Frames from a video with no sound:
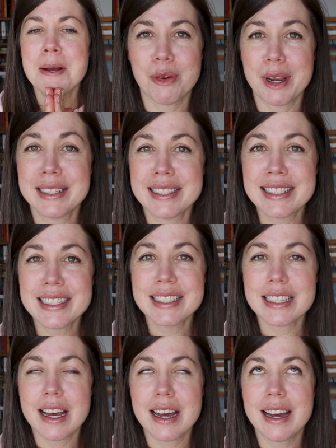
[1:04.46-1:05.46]
For
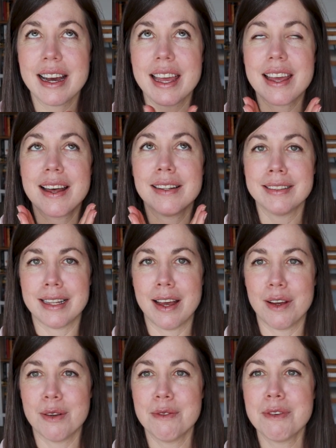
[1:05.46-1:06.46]
instance, I
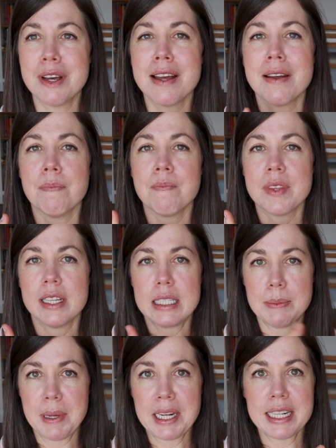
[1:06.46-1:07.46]
love
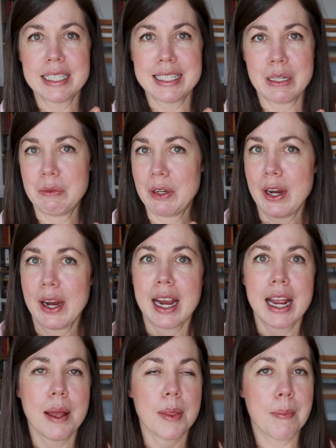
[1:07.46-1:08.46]
Spinning Silver,
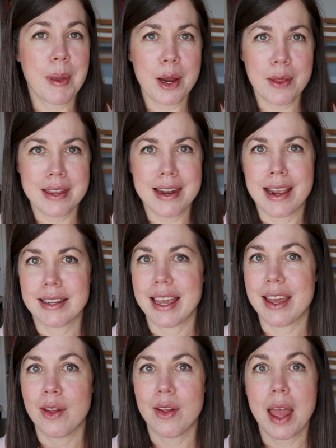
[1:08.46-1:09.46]
The Bear and the
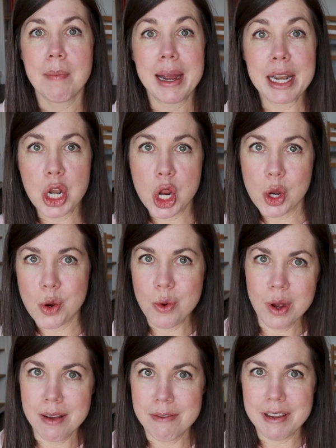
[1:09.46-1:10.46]
Nightingale, and my
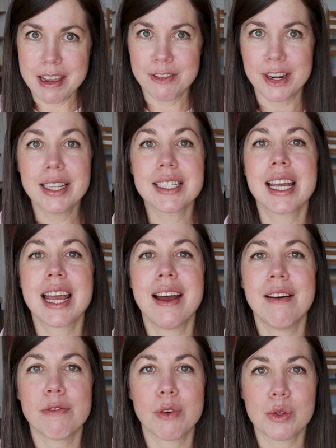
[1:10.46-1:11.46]
new favorite,
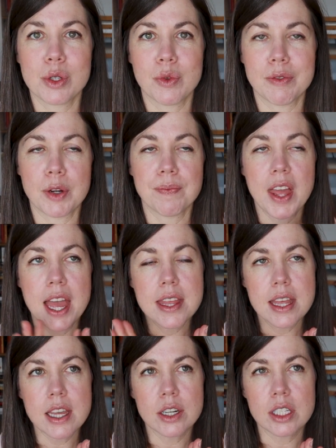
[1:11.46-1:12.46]
Frozen River. And
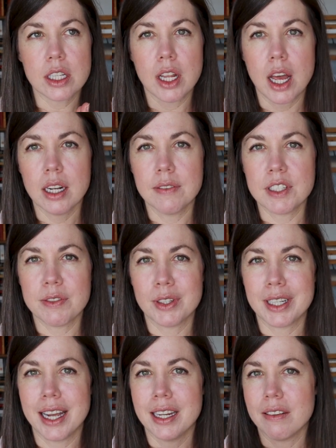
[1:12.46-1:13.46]
then there's a lot of
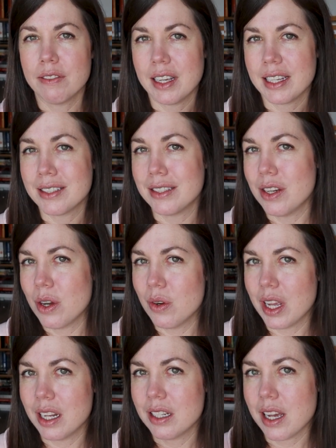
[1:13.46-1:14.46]
different kind of like snowed
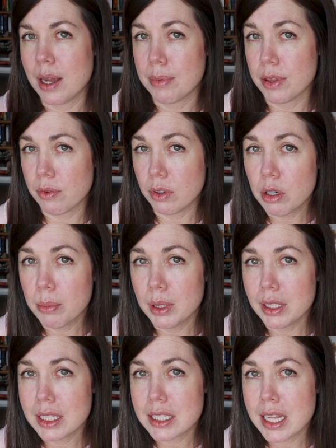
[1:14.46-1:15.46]
in type thriller
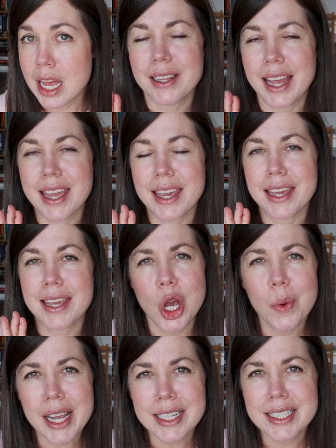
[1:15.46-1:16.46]
books like
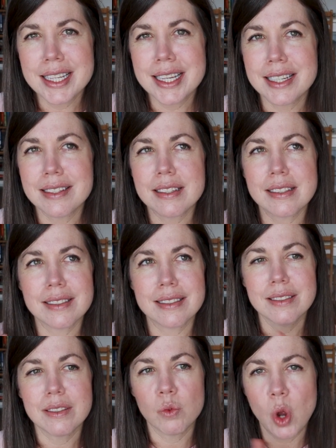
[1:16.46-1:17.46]
No Exit,
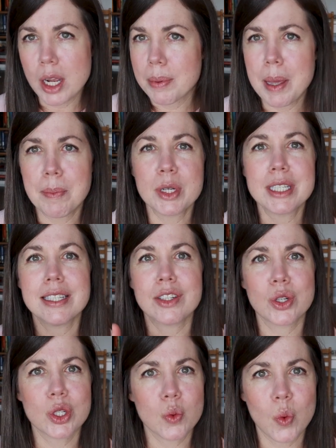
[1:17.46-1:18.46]
Rock, Paper,
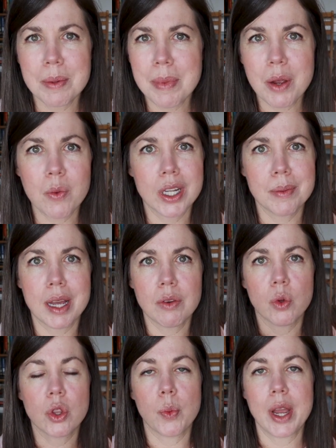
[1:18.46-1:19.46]
Scissors, One by One by
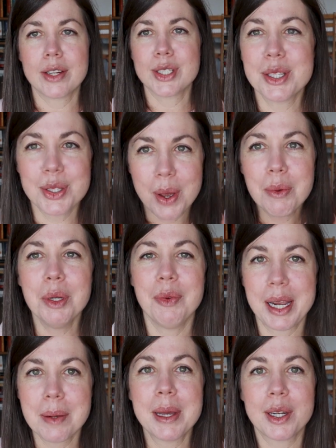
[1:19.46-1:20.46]
Ruth Ware. And so I would
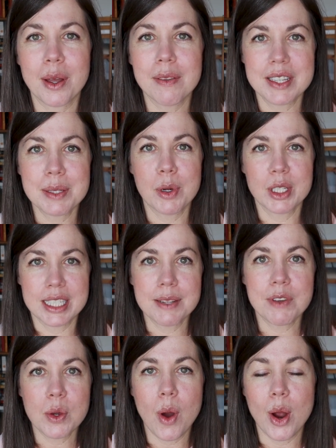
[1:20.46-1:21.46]
recommend all of these books
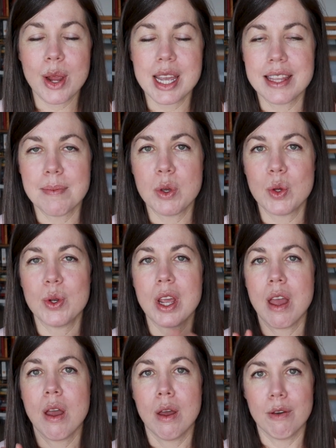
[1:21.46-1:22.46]
if you are in the mood
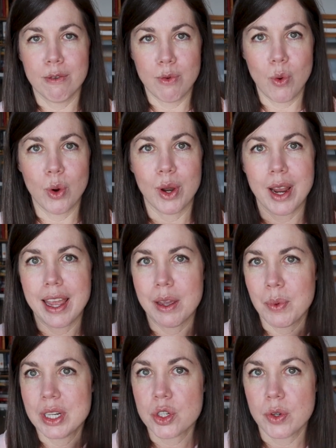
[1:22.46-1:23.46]
for a
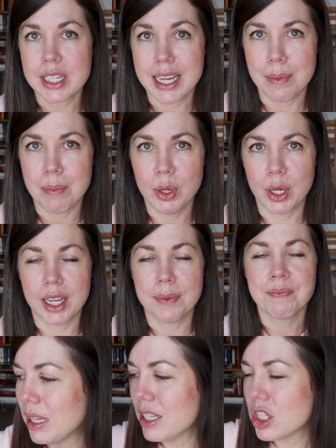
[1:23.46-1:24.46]
wintry type book.
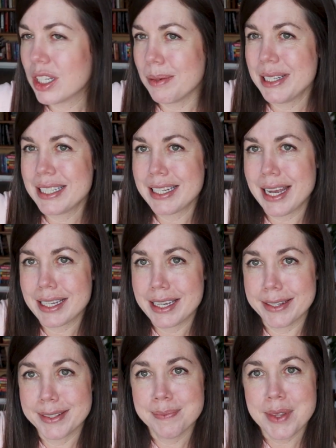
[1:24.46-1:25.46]
But let's look at my stack
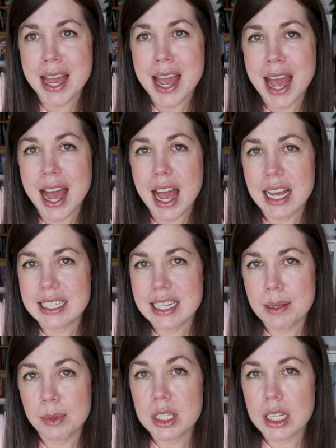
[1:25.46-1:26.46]
here. As to
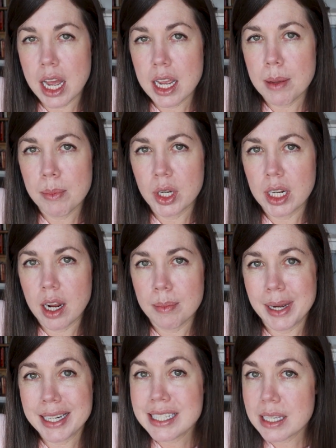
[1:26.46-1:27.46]
the books I am putting on
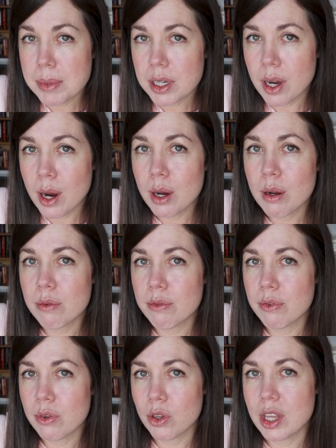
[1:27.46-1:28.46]
my TBR
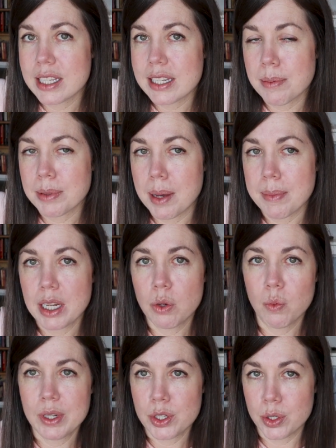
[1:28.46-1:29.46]
for this upcoming
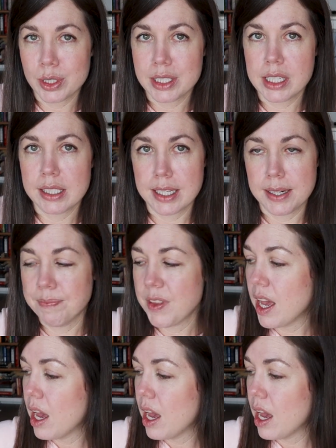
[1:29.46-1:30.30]
winter season.